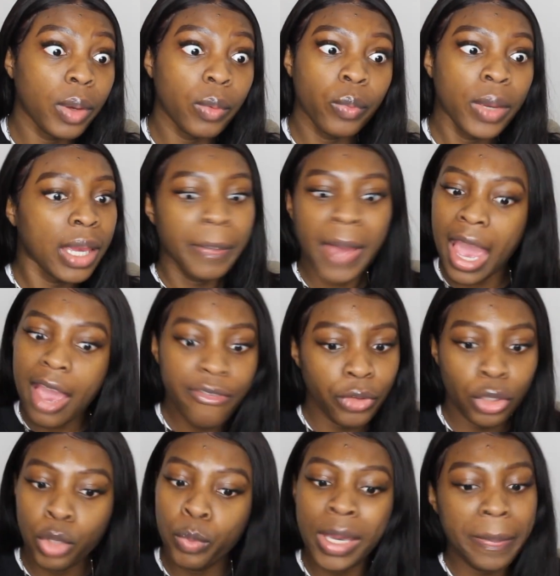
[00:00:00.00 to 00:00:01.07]
we
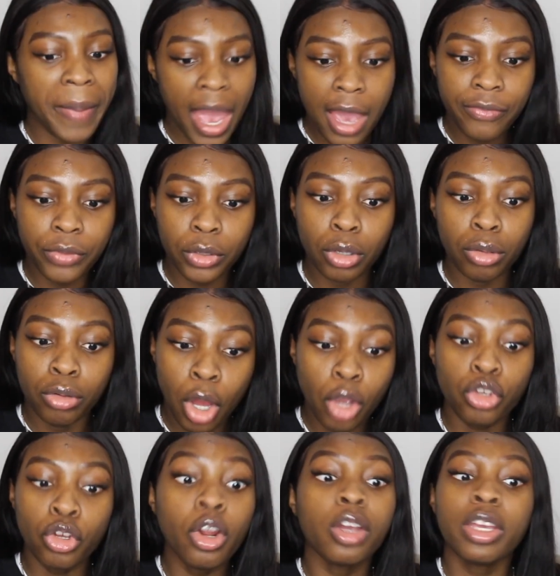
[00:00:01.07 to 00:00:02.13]
pay for you. No,
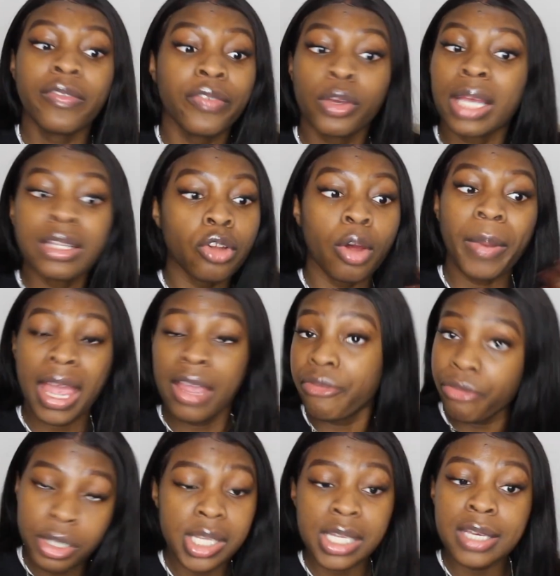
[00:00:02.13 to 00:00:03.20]
you're not. If you guys are not paying
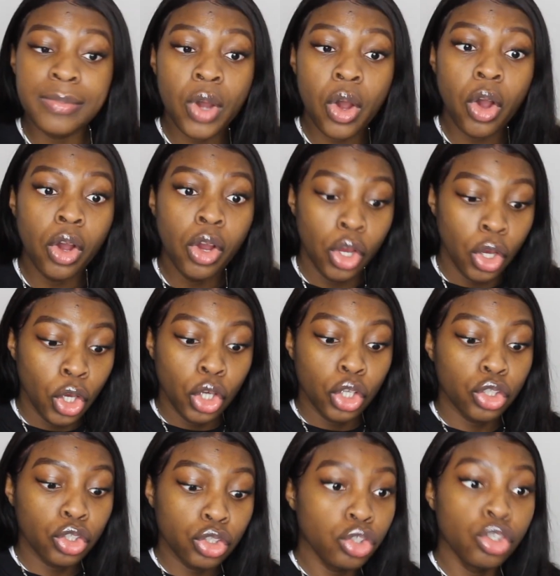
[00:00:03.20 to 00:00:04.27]
for us anymore,
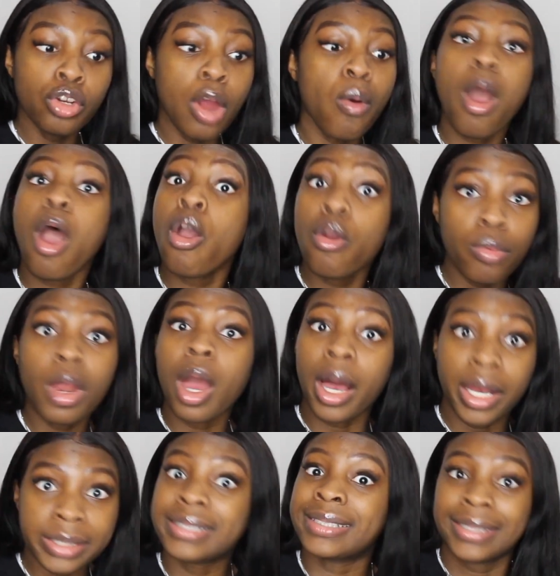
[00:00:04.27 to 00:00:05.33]
you don't own
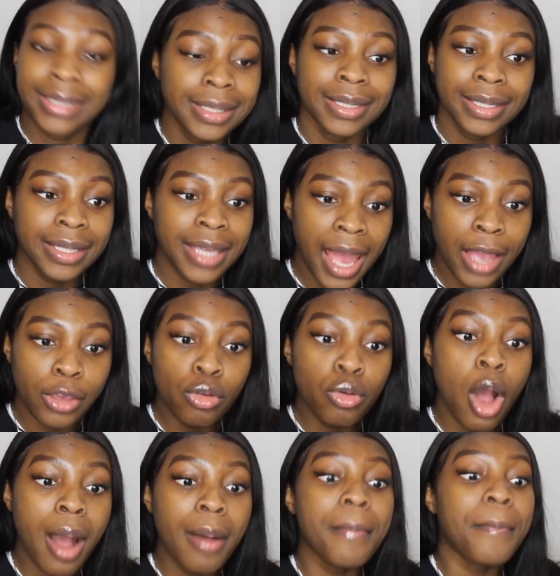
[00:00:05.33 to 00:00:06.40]
us. Yeah, you
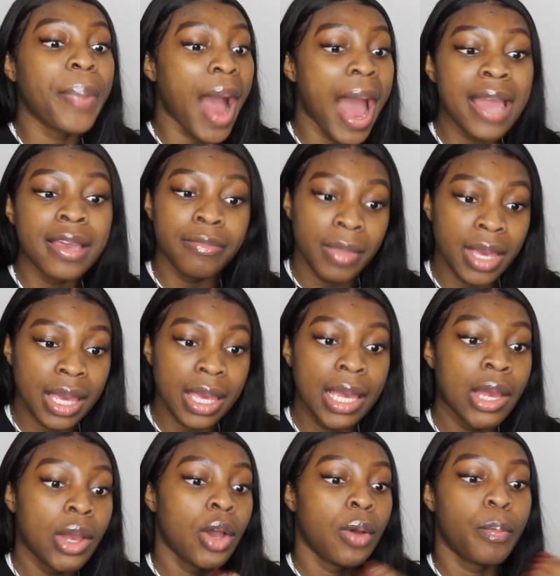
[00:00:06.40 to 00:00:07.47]
can't buy
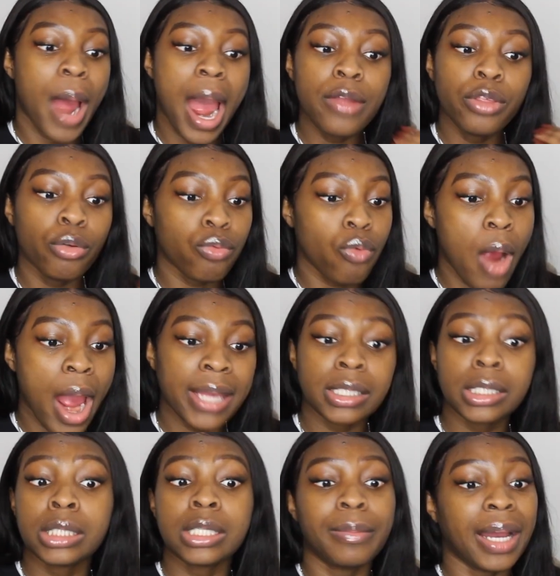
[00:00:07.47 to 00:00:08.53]
me, buy the
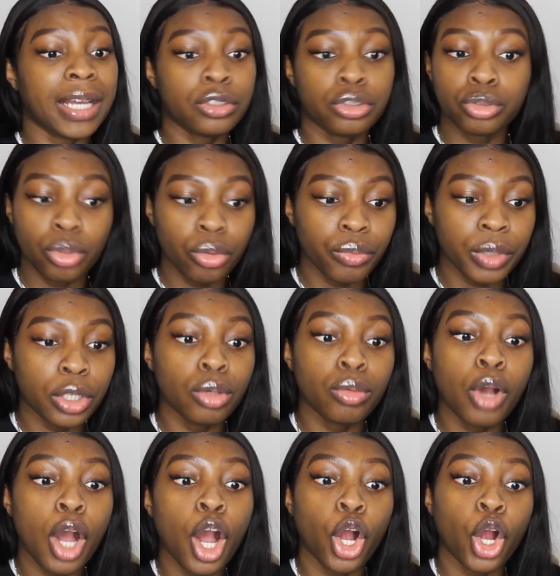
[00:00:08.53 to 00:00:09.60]
rights to my story. You
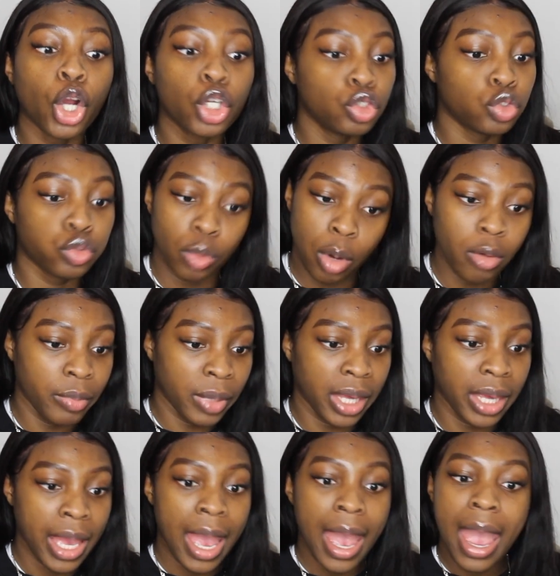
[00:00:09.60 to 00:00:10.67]
can't control
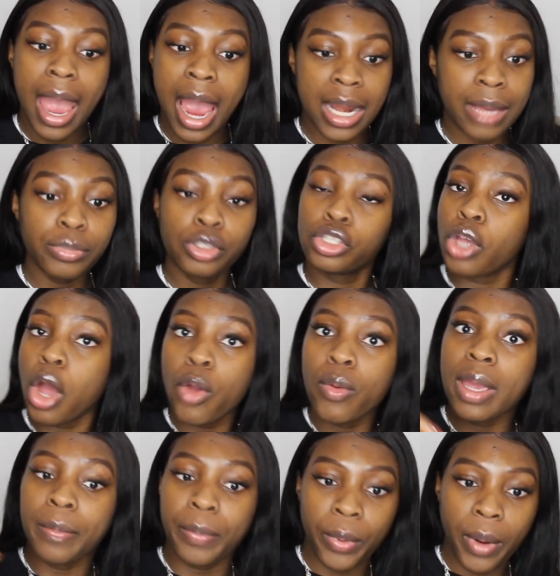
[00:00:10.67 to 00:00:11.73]
me. And I'm so
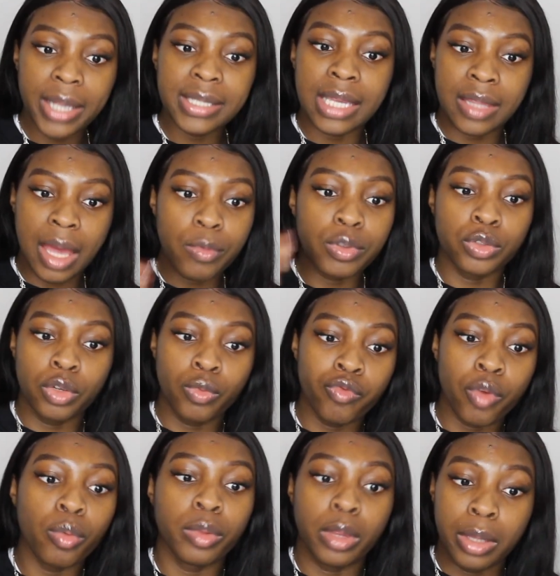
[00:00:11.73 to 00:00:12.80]
impressed that that was the
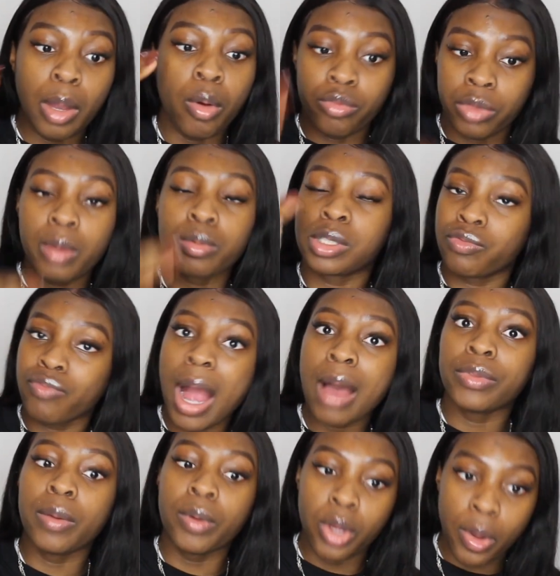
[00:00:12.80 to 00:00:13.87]
route
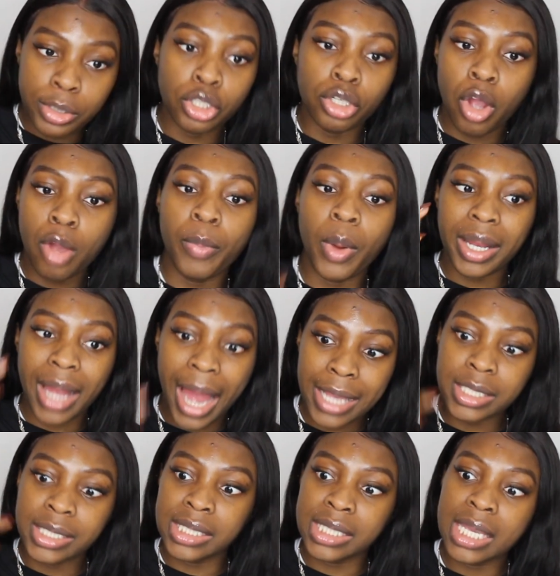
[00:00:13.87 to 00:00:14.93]
they were going to go.
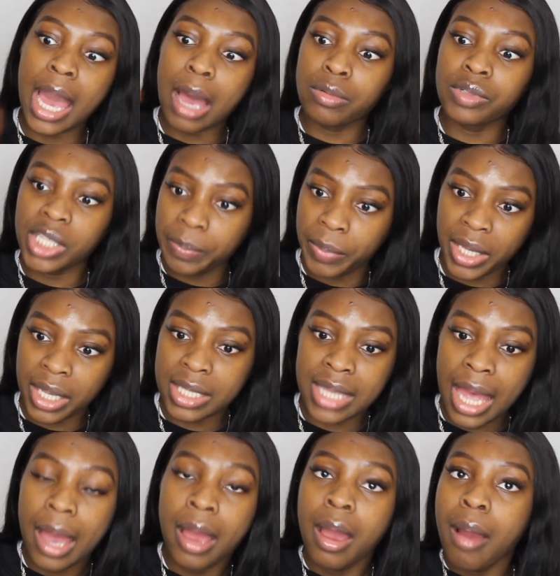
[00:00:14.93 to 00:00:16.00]
guys, see how deep it is,
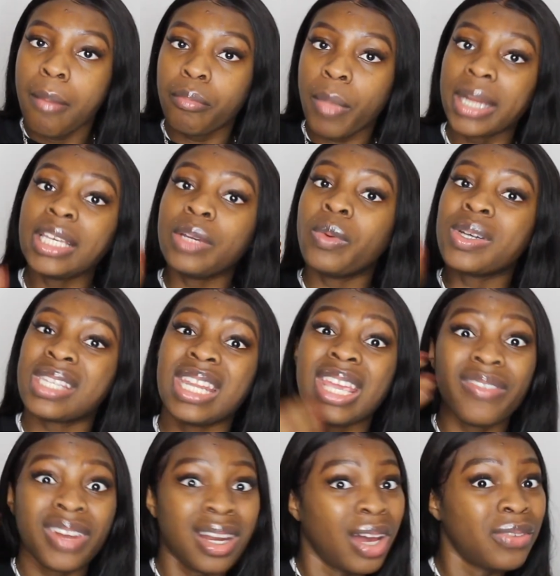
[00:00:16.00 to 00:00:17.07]
that money wasn't
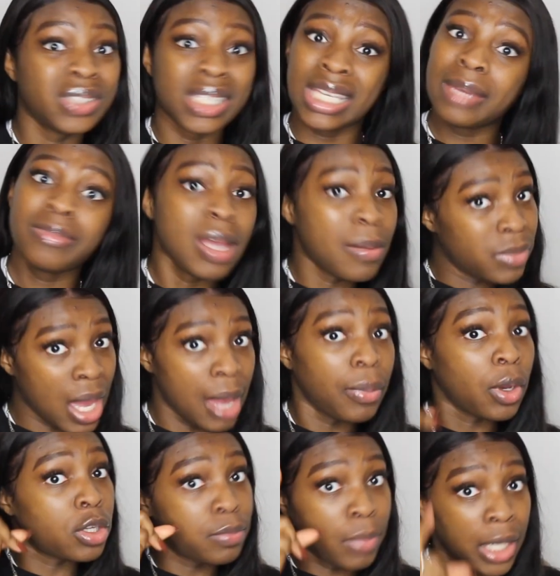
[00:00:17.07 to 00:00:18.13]
even enough to keep them there,
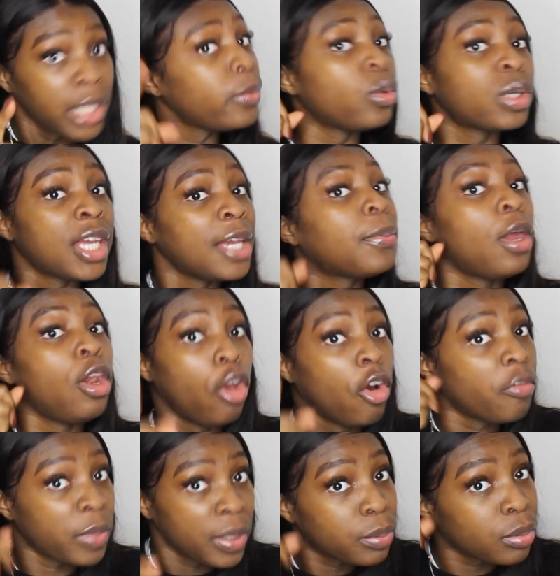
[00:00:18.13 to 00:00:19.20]
because money will keep a lot
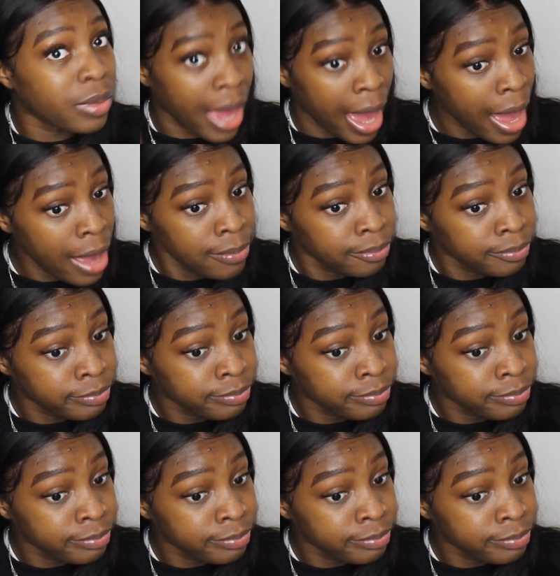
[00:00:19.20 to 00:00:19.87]
of people there,